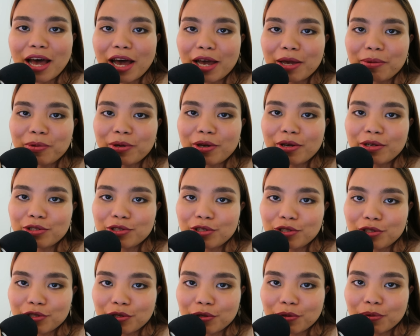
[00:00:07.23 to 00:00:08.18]
I'm going to
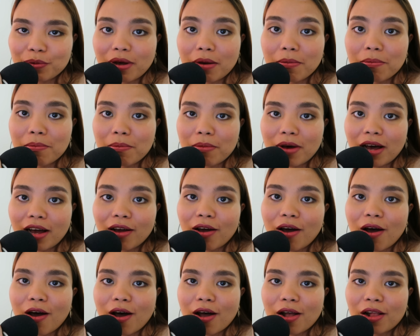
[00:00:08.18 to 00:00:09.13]
do a mock
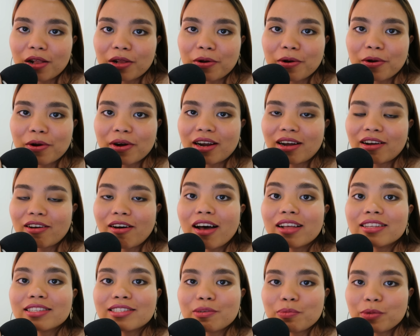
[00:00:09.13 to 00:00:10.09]
call or a
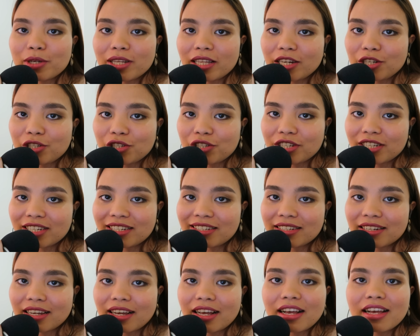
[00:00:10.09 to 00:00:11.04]
call
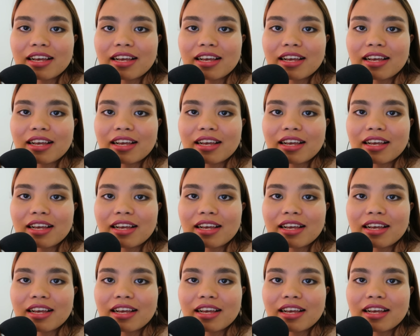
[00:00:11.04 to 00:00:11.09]
simulation.